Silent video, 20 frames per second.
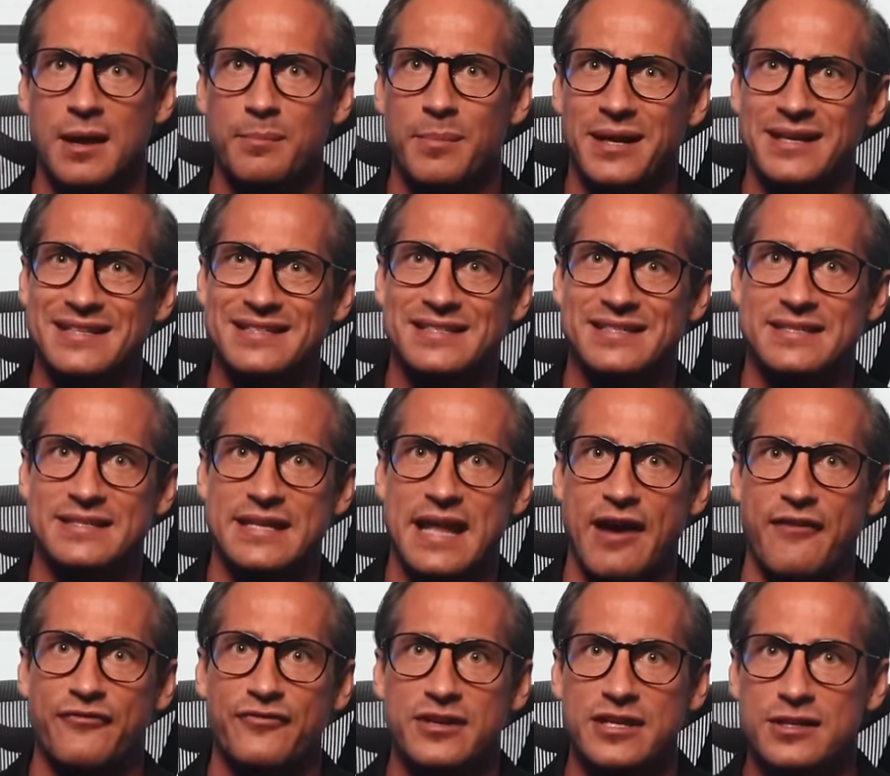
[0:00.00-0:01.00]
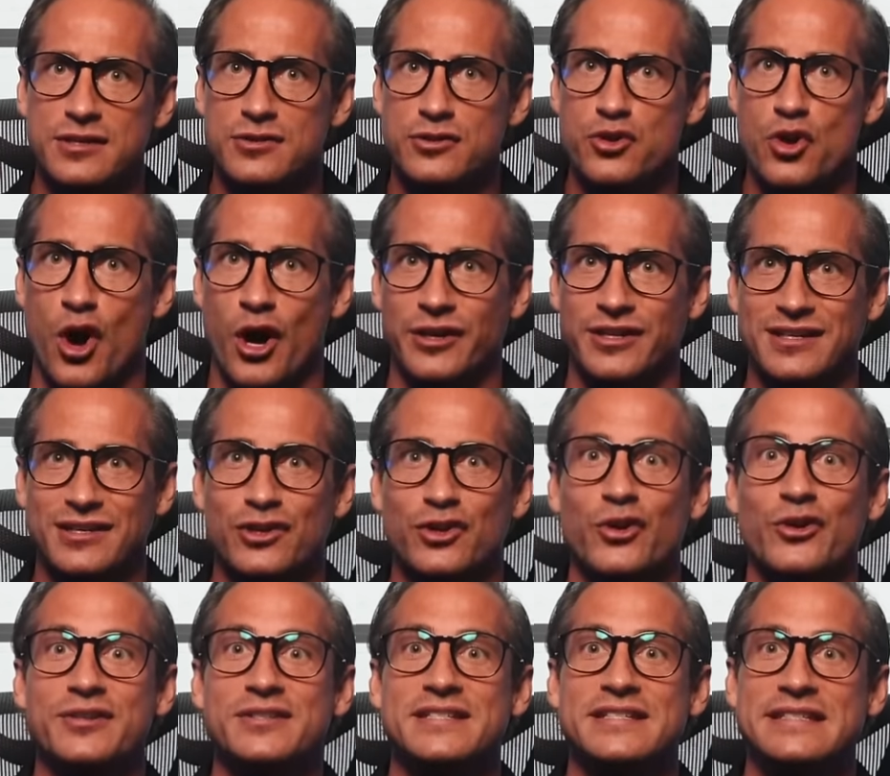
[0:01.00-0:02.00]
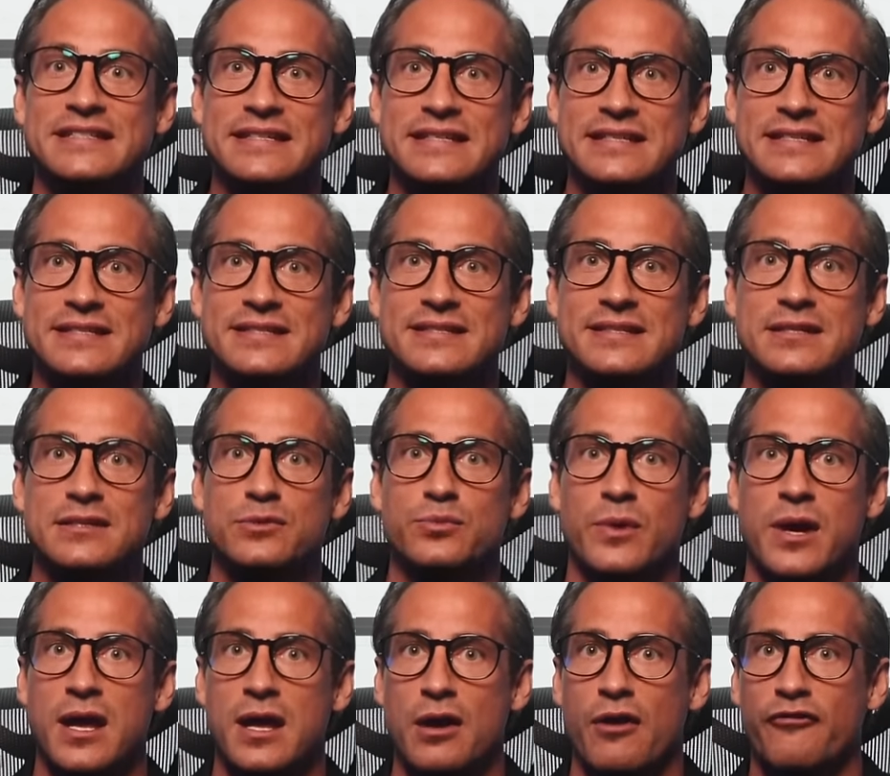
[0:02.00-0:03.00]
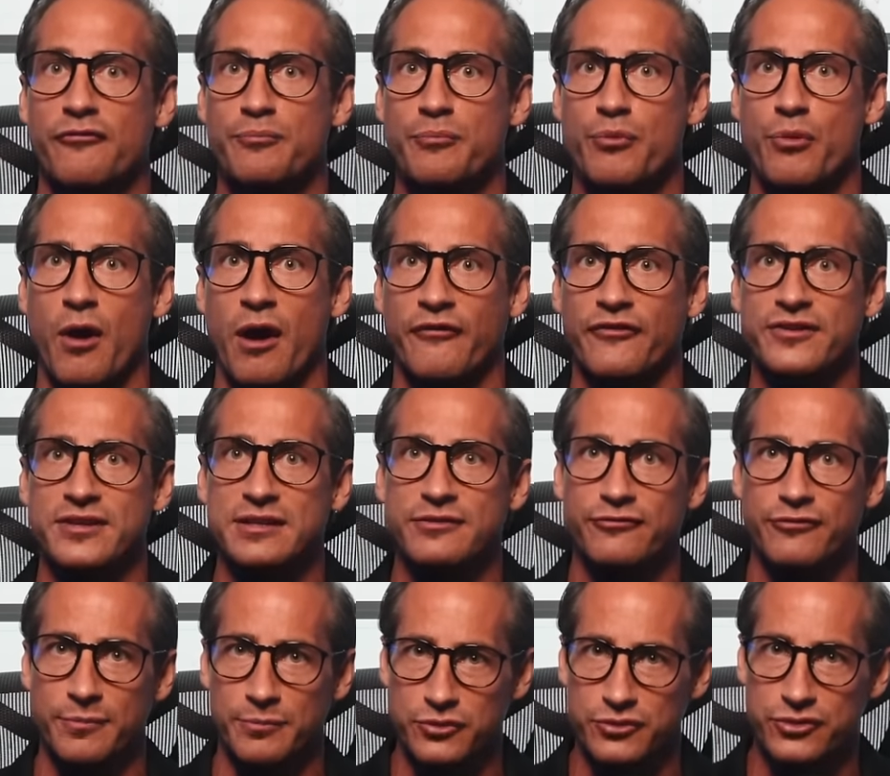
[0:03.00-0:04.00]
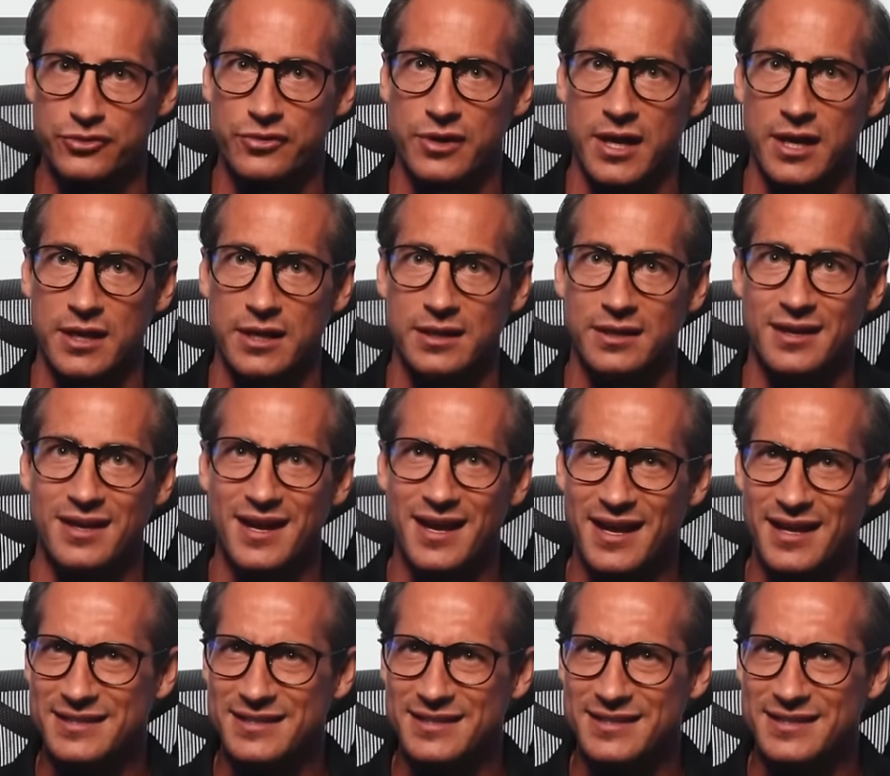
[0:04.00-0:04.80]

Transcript: but it's definitely not a consistent way of profiting from trading.